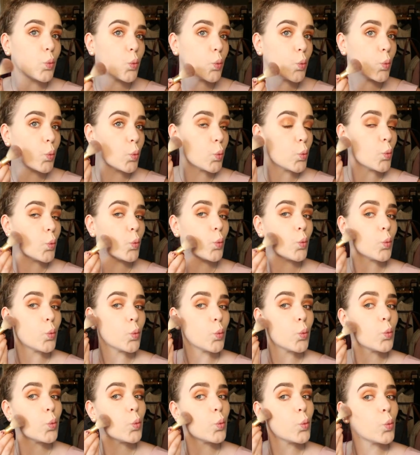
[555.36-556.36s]

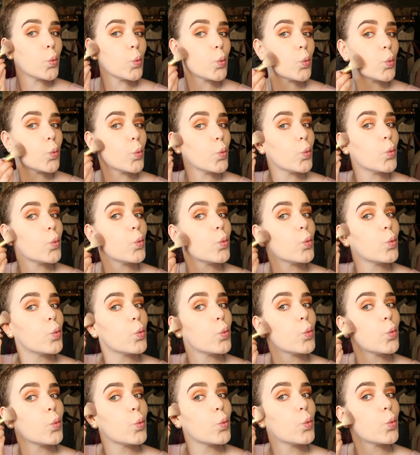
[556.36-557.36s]

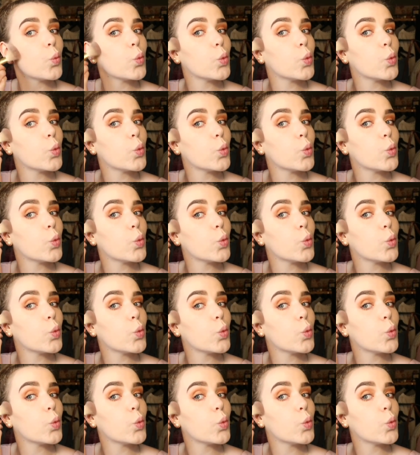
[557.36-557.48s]
(silence)